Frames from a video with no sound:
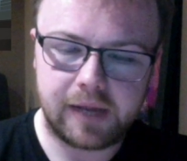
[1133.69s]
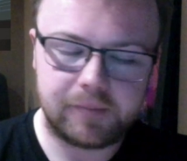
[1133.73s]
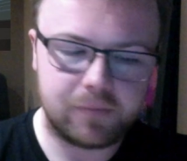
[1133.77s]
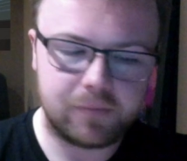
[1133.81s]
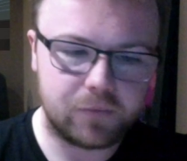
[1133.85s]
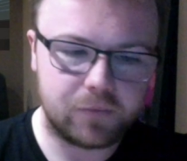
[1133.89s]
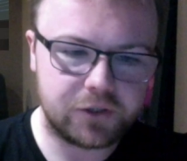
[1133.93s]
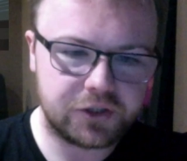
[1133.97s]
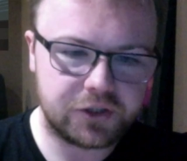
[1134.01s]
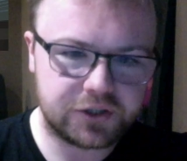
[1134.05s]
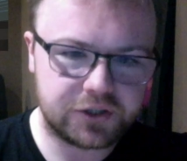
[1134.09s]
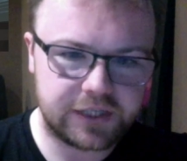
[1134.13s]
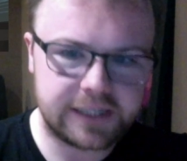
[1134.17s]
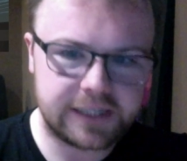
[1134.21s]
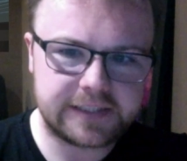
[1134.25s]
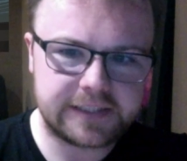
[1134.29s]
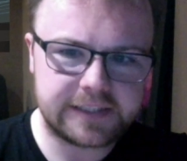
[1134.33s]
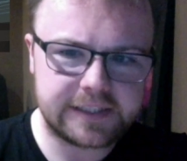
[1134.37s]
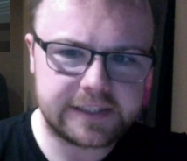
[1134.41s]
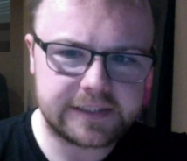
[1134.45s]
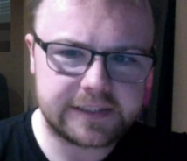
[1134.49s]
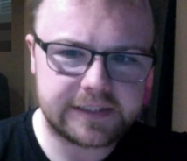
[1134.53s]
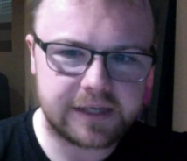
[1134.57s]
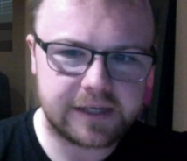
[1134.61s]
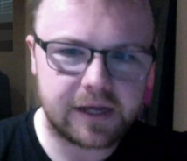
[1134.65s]
Which this
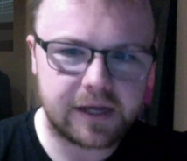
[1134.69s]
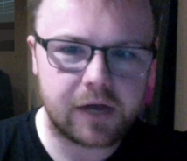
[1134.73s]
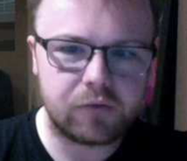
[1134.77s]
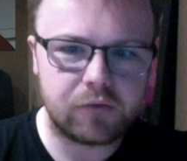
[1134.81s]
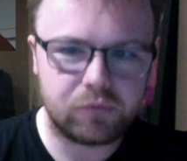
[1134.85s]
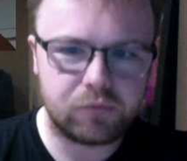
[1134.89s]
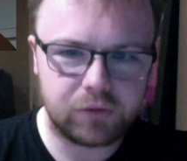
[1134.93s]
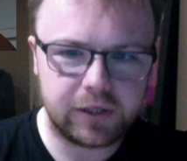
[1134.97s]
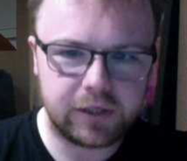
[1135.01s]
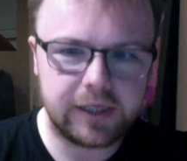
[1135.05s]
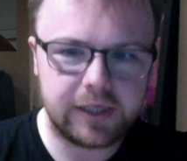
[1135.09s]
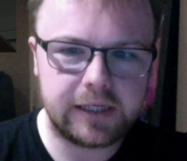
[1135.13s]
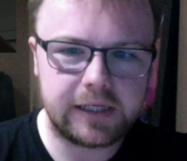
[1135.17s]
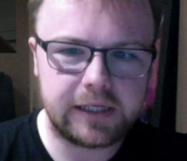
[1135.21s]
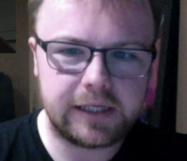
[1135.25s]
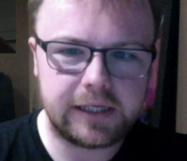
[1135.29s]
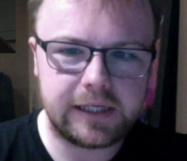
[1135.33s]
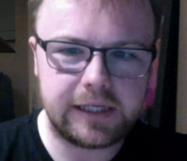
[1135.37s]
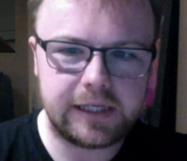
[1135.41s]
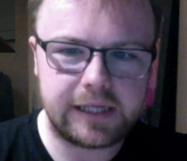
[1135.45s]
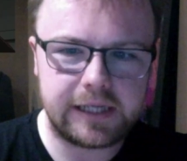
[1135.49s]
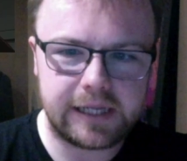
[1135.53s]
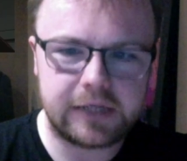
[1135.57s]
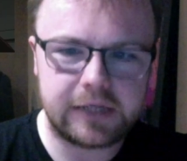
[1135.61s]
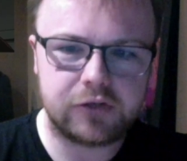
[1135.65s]
is a
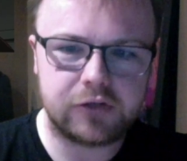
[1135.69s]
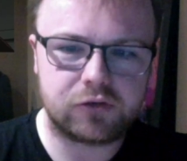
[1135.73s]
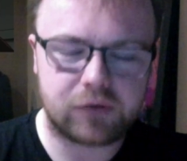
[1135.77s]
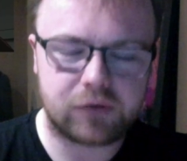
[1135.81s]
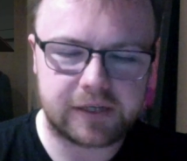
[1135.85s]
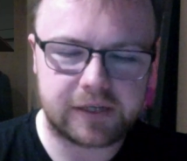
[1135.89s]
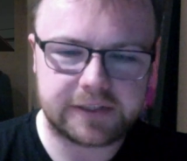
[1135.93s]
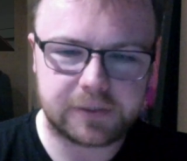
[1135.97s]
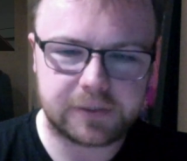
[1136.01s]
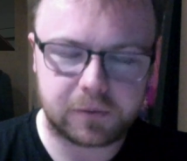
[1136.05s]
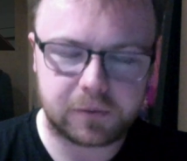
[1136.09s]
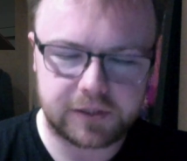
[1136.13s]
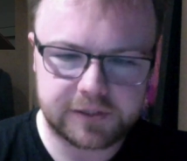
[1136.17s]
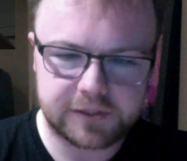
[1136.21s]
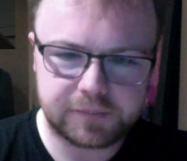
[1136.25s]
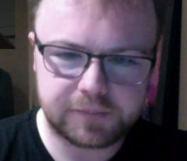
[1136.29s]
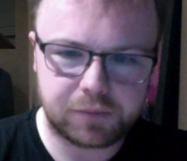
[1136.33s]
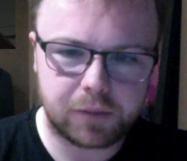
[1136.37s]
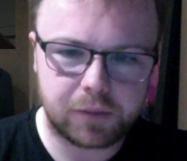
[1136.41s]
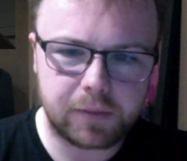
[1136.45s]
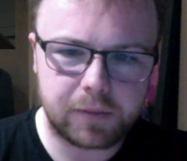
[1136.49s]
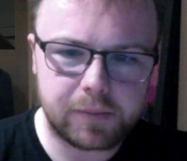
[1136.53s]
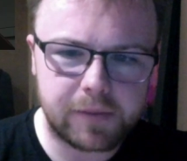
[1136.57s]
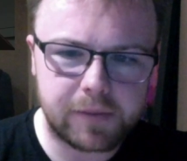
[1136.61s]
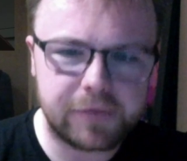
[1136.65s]
really interesting one. It's
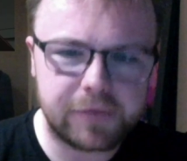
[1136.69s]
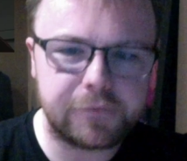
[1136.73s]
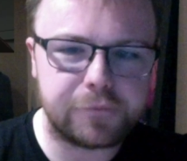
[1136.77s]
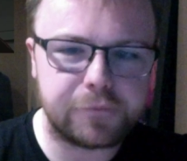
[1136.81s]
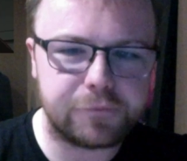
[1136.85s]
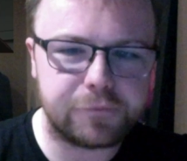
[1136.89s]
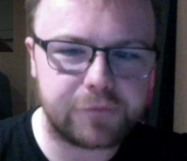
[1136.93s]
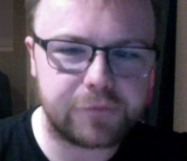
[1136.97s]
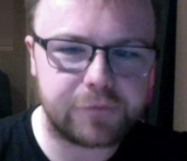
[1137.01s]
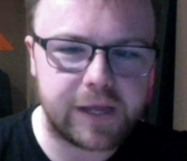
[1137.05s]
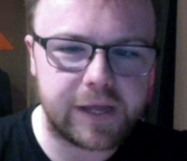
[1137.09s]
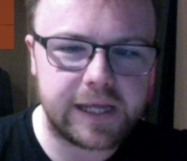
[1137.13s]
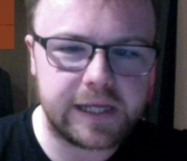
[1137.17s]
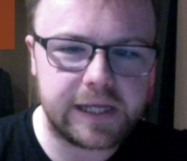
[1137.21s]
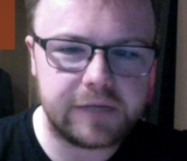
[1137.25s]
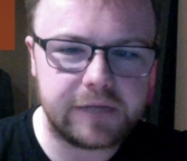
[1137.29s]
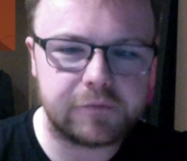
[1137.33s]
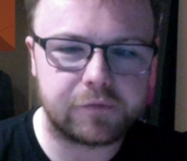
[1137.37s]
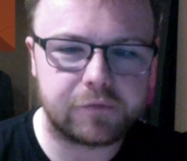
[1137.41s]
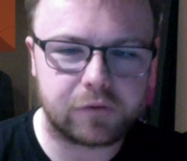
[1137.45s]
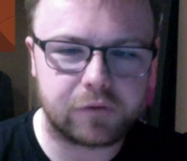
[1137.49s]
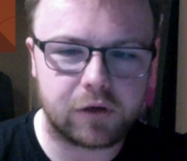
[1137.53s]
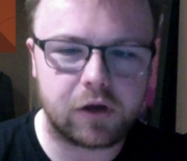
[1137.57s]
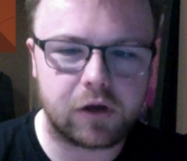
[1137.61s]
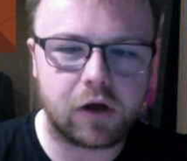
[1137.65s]
probably my
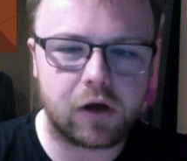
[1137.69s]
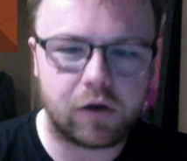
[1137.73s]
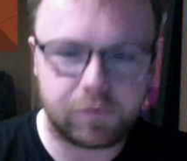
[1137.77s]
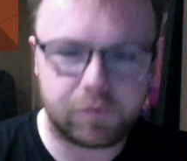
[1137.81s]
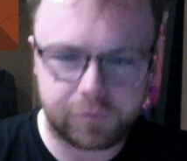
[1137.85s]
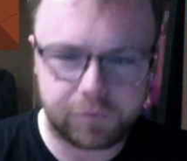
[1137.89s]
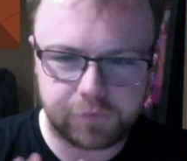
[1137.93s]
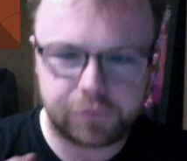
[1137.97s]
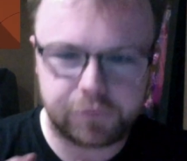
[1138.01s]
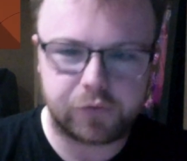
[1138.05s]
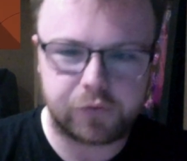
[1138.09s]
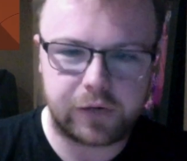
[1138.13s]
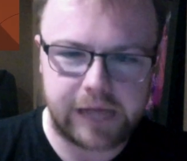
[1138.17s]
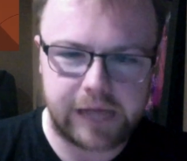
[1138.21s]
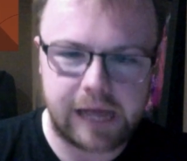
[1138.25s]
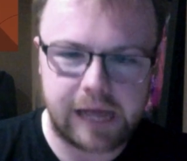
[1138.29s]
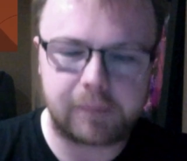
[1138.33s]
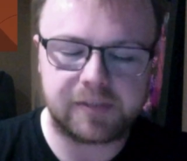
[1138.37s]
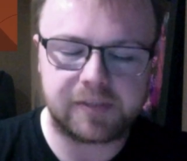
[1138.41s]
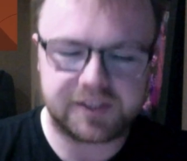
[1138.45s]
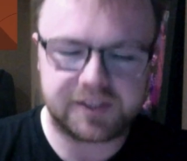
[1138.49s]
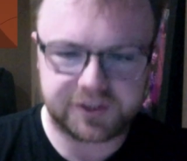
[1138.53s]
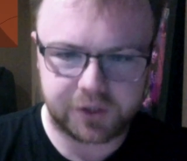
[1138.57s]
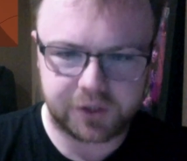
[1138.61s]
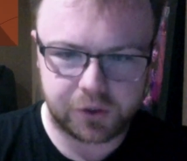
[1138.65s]
favourite of the 3
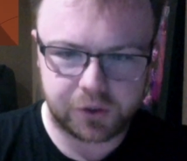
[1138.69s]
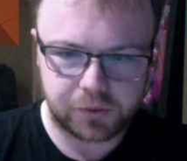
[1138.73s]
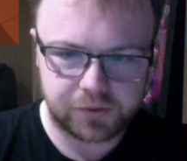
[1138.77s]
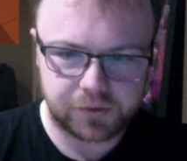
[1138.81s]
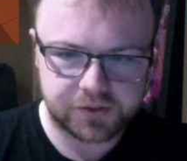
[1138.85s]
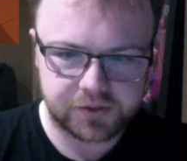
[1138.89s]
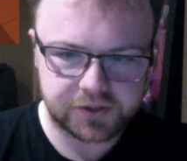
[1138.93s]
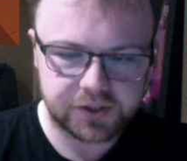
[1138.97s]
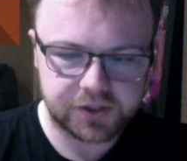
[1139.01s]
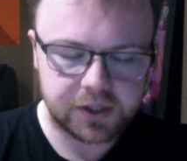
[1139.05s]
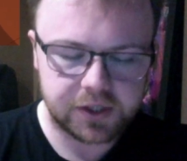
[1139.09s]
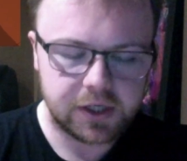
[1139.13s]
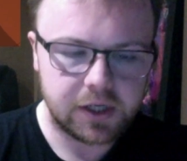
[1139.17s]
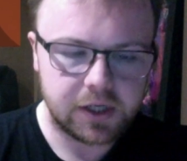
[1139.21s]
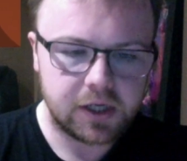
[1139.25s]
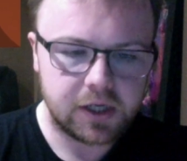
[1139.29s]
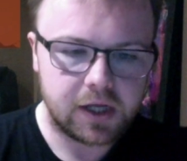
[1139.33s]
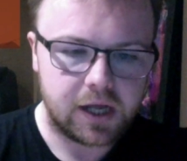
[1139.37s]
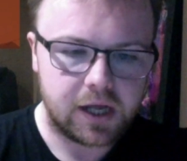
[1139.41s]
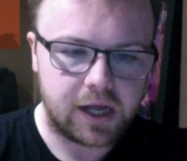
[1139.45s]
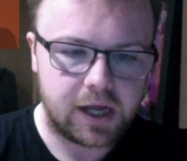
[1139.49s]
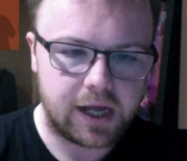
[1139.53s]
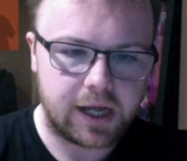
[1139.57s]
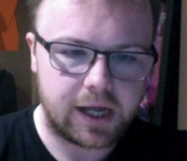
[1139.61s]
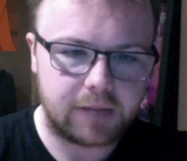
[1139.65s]
episodes.
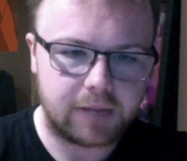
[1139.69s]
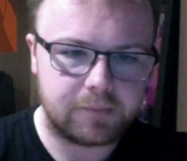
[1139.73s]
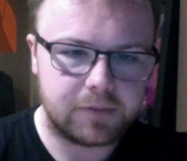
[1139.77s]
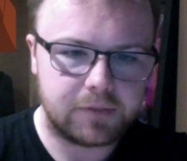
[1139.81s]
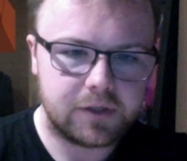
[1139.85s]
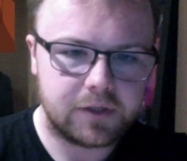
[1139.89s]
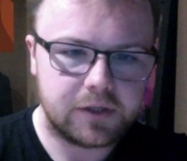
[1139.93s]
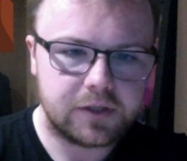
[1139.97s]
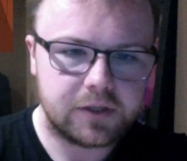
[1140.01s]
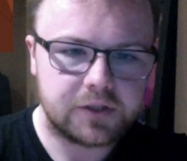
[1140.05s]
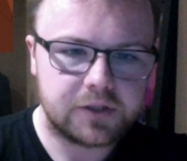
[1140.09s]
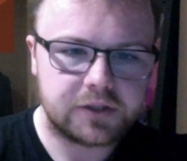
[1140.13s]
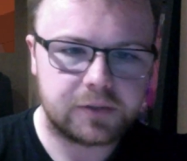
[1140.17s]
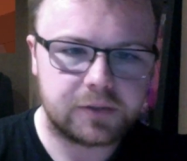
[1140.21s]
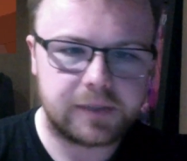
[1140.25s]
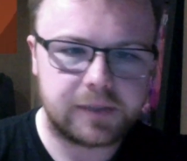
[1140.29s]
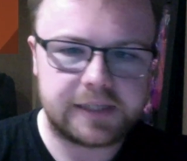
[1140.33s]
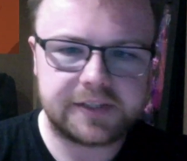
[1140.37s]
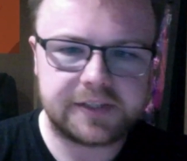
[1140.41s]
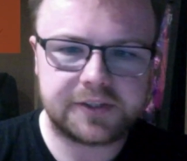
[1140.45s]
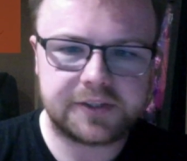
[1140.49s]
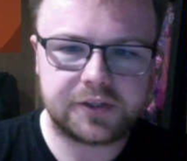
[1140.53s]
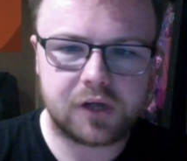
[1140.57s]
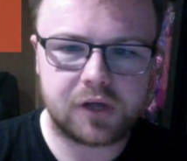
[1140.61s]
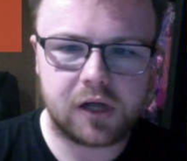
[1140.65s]
So it
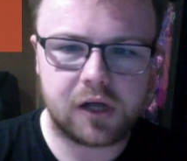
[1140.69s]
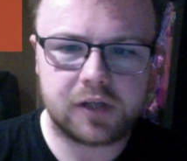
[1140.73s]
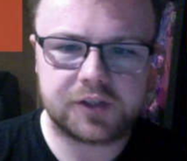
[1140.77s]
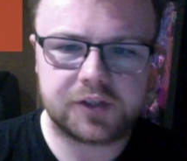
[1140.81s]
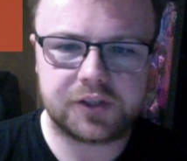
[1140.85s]
starts